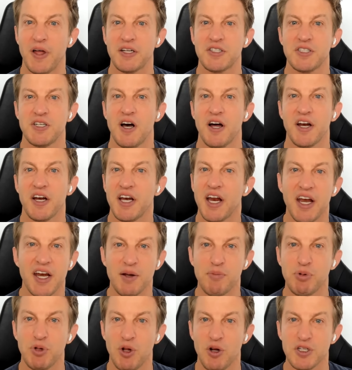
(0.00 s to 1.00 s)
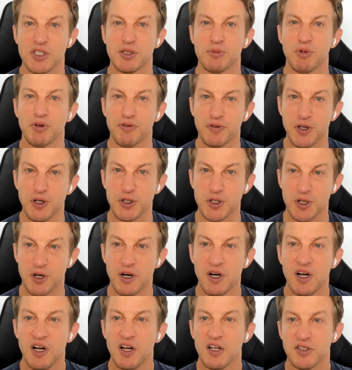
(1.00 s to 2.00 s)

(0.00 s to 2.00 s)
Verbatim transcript: That's not in any plausible future.